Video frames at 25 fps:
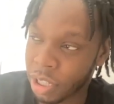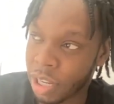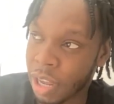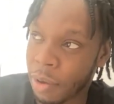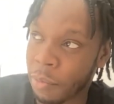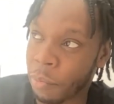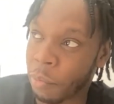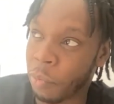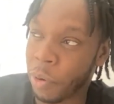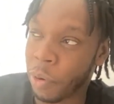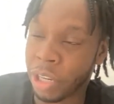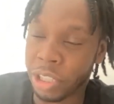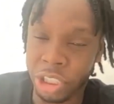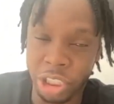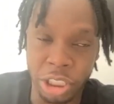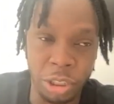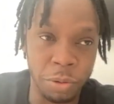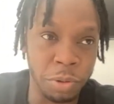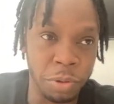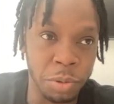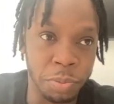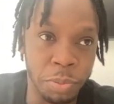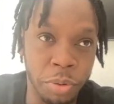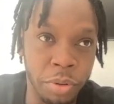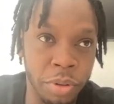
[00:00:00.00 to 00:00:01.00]
when she
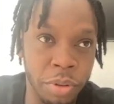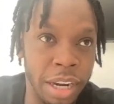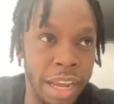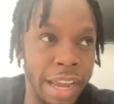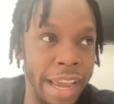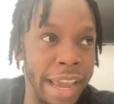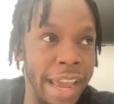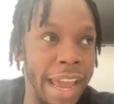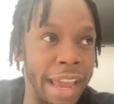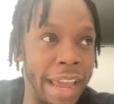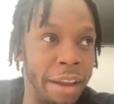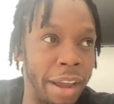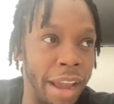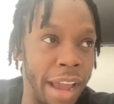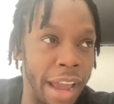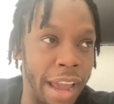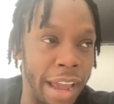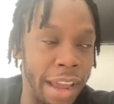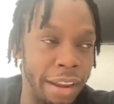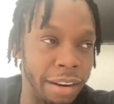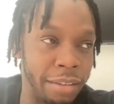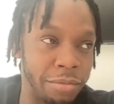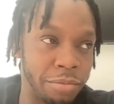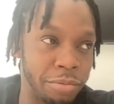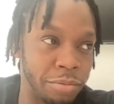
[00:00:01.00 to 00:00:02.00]
was born,
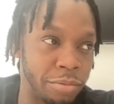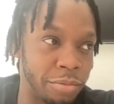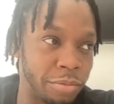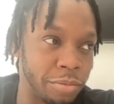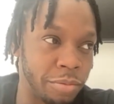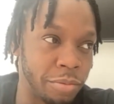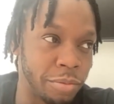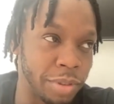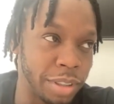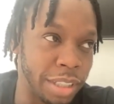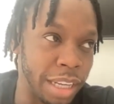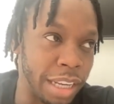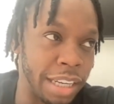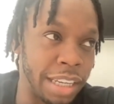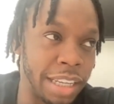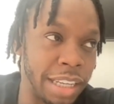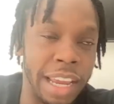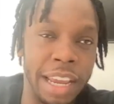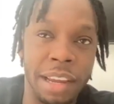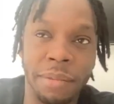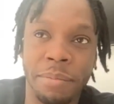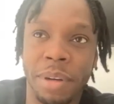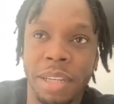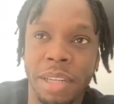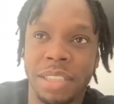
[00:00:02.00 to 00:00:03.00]
I
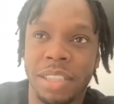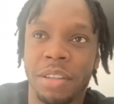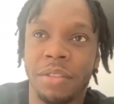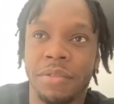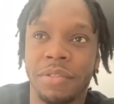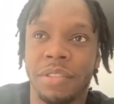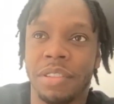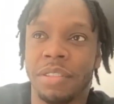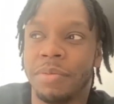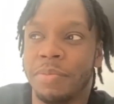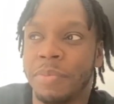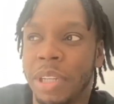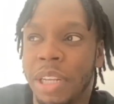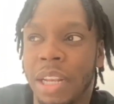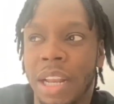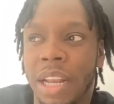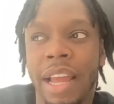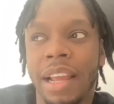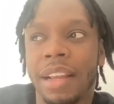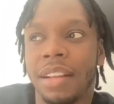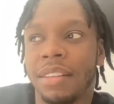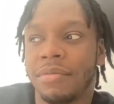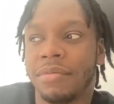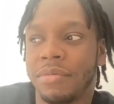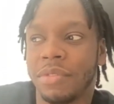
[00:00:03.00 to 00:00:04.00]
dedicate myself to be
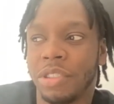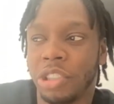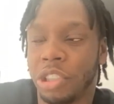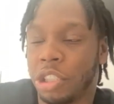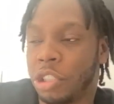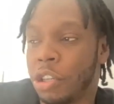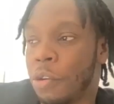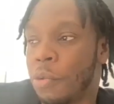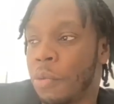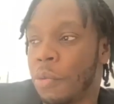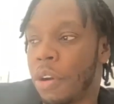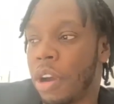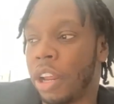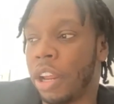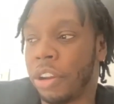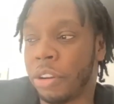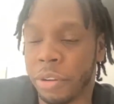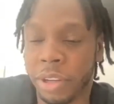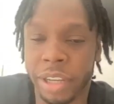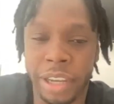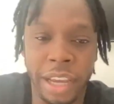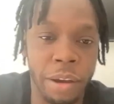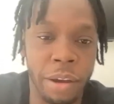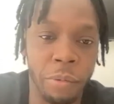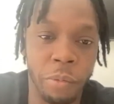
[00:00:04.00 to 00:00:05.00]
like, do you know what? I don't
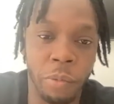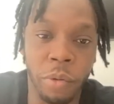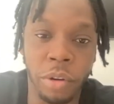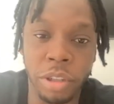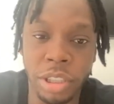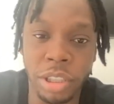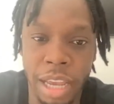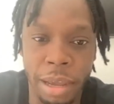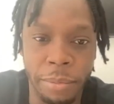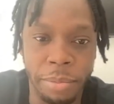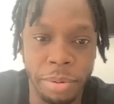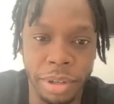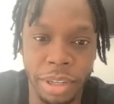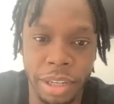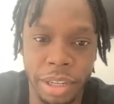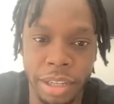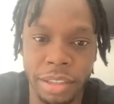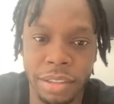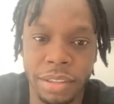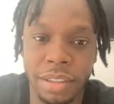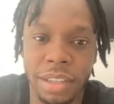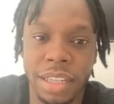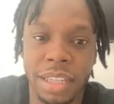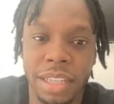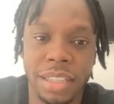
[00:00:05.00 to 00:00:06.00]
care what's happening.
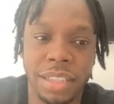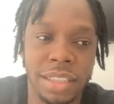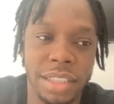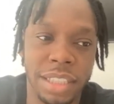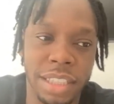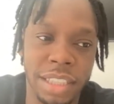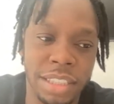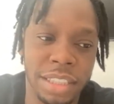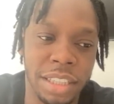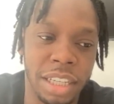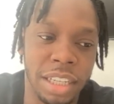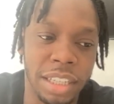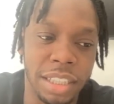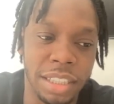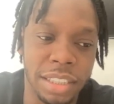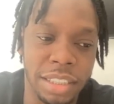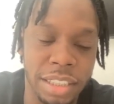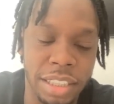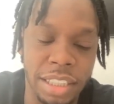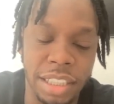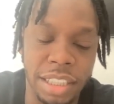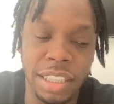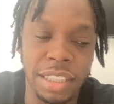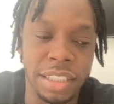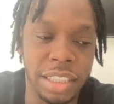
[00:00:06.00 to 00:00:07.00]
These are the
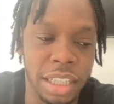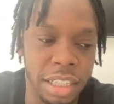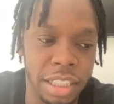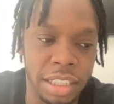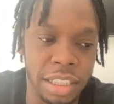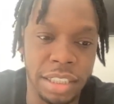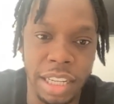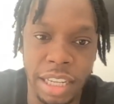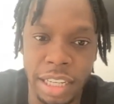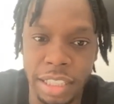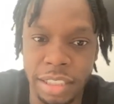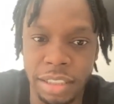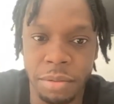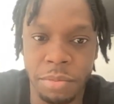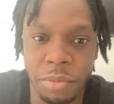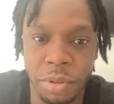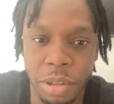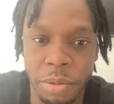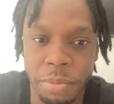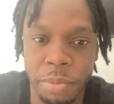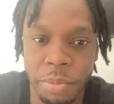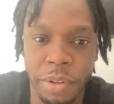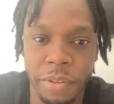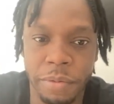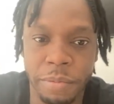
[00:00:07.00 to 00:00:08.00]
days I'm going to
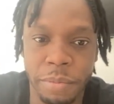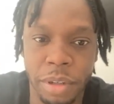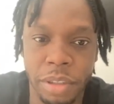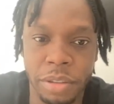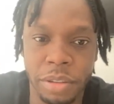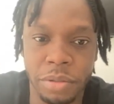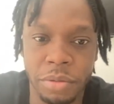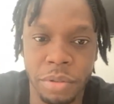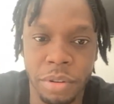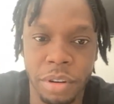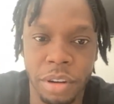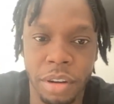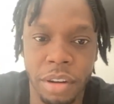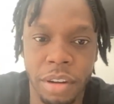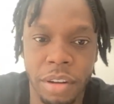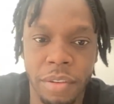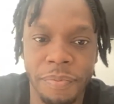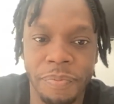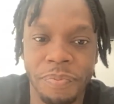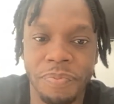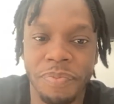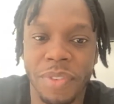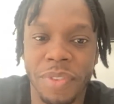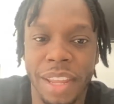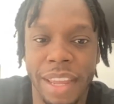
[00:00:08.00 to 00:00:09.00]
be with my daughter,
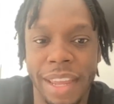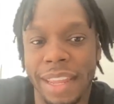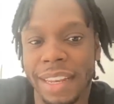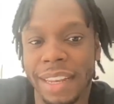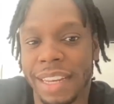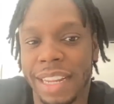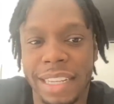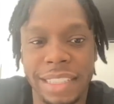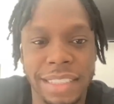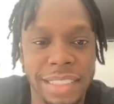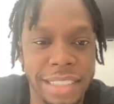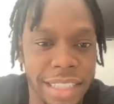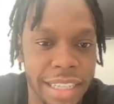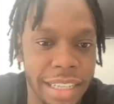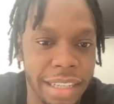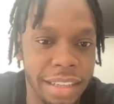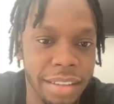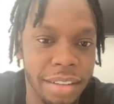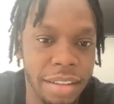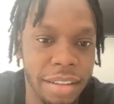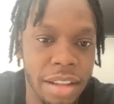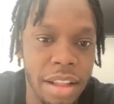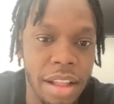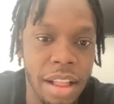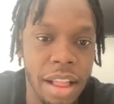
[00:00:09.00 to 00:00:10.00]
and that's it.
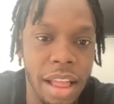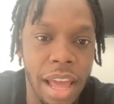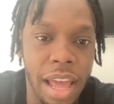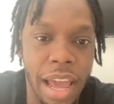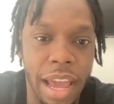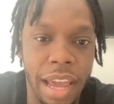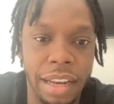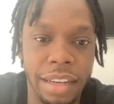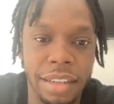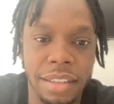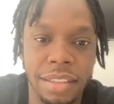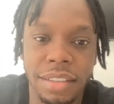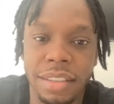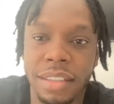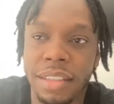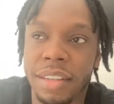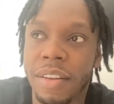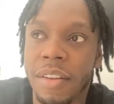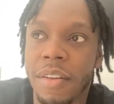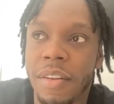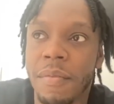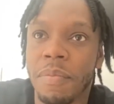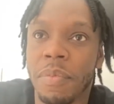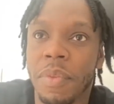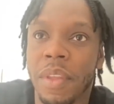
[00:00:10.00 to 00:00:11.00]

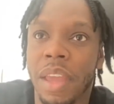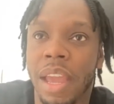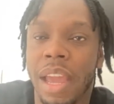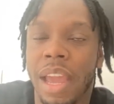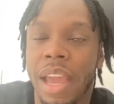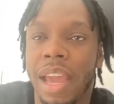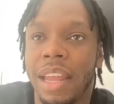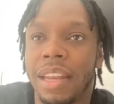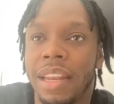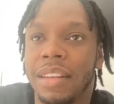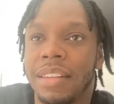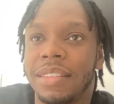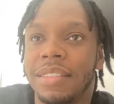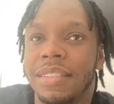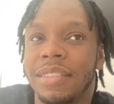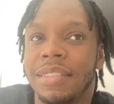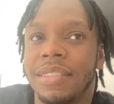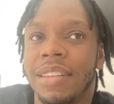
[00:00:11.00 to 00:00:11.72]
And